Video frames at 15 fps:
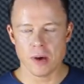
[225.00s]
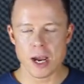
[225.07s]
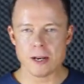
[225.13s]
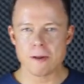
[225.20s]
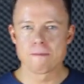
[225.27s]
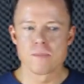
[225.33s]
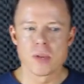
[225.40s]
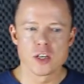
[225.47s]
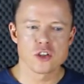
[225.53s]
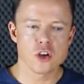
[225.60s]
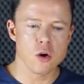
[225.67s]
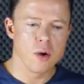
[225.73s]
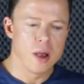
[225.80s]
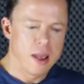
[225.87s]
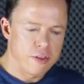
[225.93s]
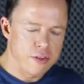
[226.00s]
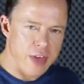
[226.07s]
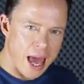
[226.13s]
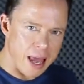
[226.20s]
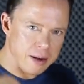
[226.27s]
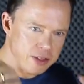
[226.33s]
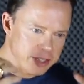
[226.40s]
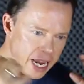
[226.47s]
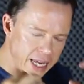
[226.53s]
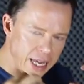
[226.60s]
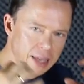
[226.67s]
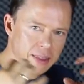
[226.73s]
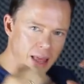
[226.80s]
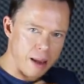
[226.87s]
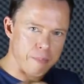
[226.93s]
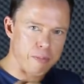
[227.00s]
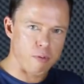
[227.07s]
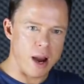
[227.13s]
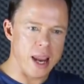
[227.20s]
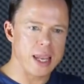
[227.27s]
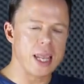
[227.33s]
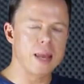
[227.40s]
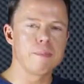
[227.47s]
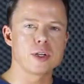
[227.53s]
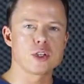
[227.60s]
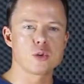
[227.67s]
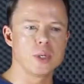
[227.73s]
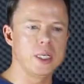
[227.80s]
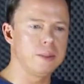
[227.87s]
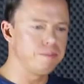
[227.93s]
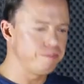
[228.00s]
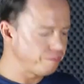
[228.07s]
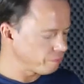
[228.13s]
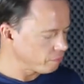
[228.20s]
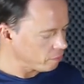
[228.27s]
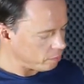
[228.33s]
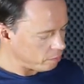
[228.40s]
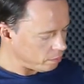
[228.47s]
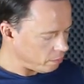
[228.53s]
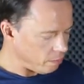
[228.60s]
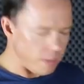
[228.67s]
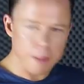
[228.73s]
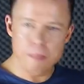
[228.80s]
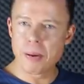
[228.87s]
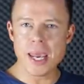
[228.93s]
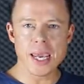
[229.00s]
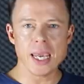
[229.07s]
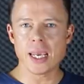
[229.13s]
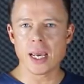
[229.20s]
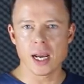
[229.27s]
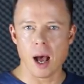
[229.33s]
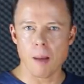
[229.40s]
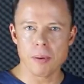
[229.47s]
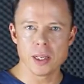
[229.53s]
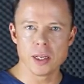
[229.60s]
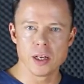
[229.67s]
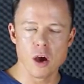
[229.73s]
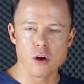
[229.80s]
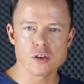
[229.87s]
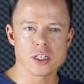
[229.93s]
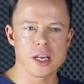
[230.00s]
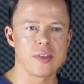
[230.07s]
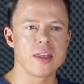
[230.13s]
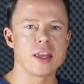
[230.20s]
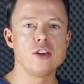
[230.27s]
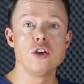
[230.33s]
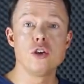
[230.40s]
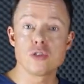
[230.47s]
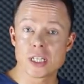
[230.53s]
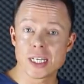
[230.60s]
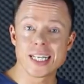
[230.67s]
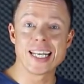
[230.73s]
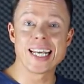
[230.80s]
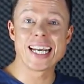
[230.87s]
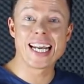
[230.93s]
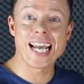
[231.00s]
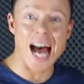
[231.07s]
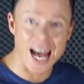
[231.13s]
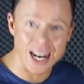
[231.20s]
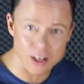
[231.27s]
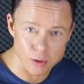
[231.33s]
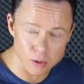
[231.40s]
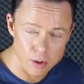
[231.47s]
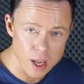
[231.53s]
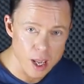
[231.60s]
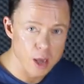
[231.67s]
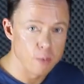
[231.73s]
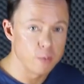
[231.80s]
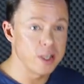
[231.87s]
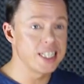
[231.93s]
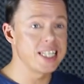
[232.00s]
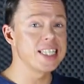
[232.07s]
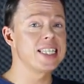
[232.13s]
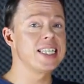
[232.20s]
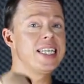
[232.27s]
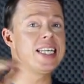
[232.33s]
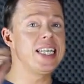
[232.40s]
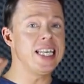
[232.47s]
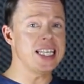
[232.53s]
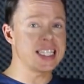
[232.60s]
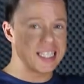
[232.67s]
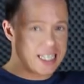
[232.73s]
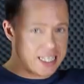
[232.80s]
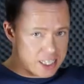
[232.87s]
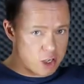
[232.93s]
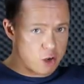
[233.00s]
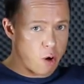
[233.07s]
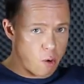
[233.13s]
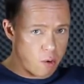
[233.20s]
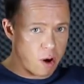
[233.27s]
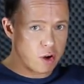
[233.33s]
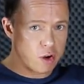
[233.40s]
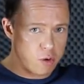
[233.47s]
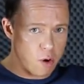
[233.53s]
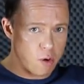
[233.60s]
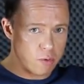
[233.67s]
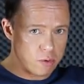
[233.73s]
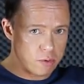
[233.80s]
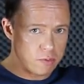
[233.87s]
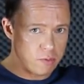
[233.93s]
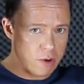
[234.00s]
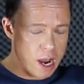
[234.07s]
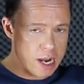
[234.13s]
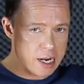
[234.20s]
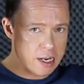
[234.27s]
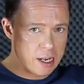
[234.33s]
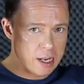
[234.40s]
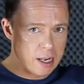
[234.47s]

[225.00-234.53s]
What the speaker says: right? So that taking that break in between picking a couple of notes and then using legato, which is the easiest quote-unquote, right,